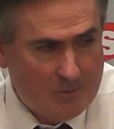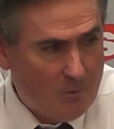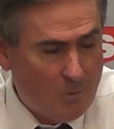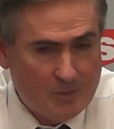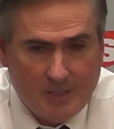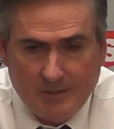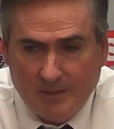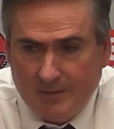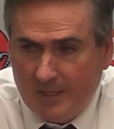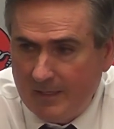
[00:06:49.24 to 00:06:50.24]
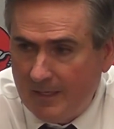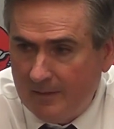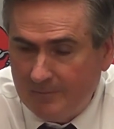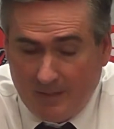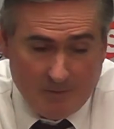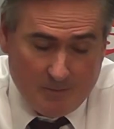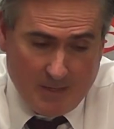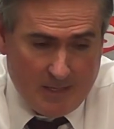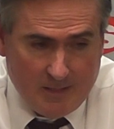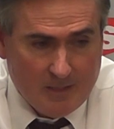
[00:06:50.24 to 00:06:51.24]
horse out there today now. He was a
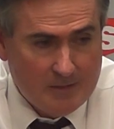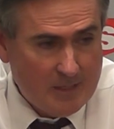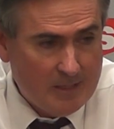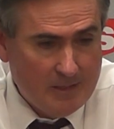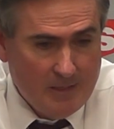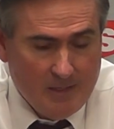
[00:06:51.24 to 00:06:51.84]
man the other day.